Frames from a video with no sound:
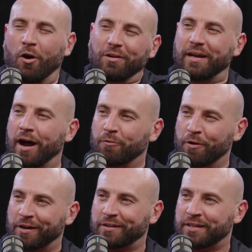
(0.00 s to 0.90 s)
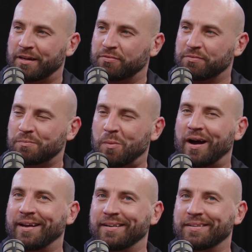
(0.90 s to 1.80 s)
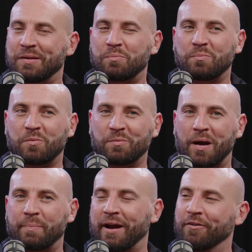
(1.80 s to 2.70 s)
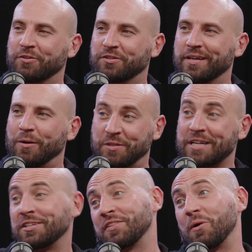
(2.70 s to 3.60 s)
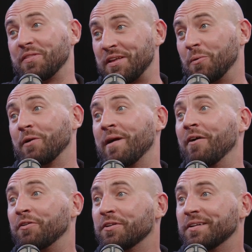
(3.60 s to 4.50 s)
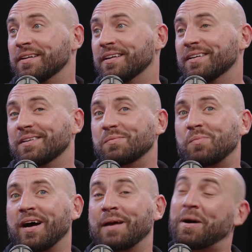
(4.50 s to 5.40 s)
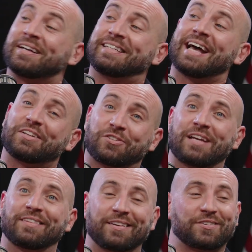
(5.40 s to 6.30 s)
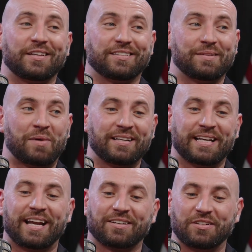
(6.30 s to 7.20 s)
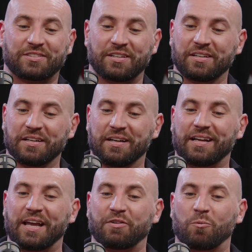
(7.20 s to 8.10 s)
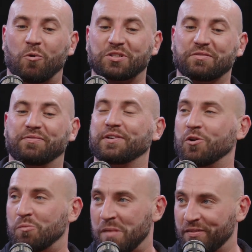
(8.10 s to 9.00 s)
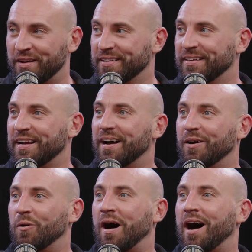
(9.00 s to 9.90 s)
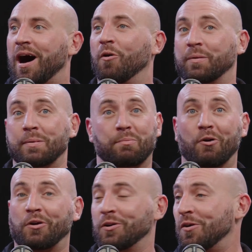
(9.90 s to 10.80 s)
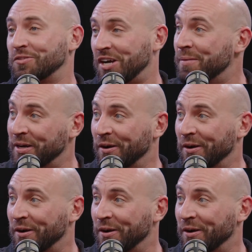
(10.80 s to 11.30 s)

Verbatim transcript: Oddly, ironically enough, with my parents, it was actually the other way around. My dad said this. He said, my dad actually said, if it wasn't for your mother, I would have been broke a long time